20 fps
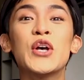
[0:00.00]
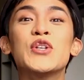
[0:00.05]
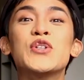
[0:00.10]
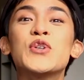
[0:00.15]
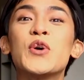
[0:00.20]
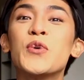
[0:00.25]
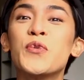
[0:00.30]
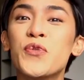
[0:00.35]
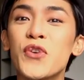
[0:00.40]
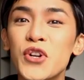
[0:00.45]

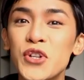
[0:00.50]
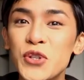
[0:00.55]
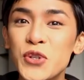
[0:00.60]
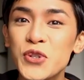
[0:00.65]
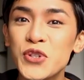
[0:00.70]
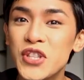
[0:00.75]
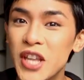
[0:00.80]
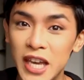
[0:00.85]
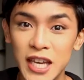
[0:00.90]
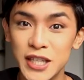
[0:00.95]
So for
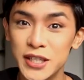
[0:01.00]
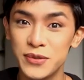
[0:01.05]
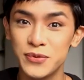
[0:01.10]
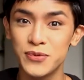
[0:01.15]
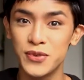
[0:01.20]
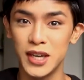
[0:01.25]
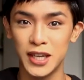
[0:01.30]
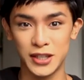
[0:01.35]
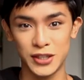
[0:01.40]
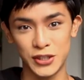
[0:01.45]
today's
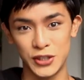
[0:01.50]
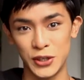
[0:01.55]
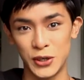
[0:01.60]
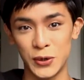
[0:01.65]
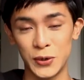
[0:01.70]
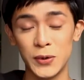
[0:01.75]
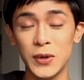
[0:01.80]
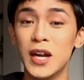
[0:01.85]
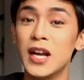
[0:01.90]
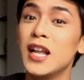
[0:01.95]

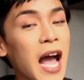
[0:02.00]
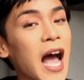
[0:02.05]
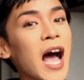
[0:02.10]
video,